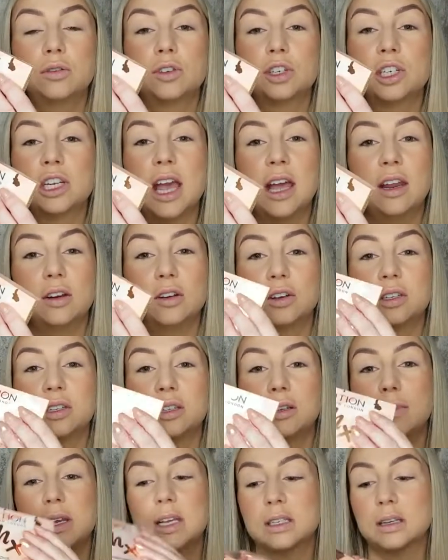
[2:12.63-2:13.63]
for £10 is an
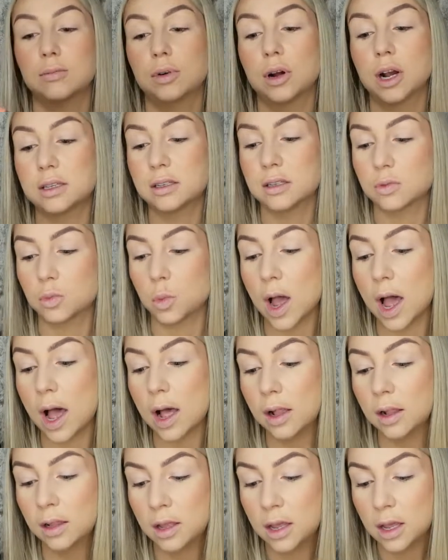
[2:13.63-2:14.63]
amazing price as
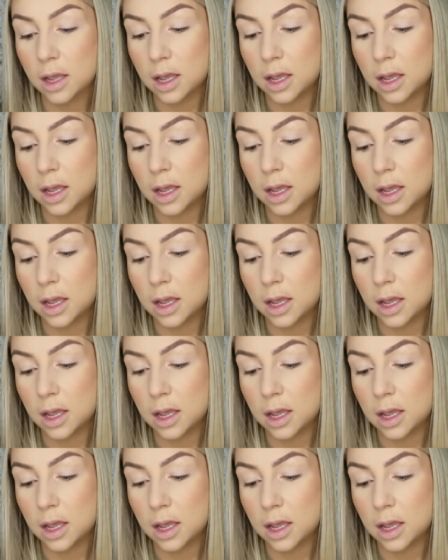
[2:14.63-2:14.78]
well.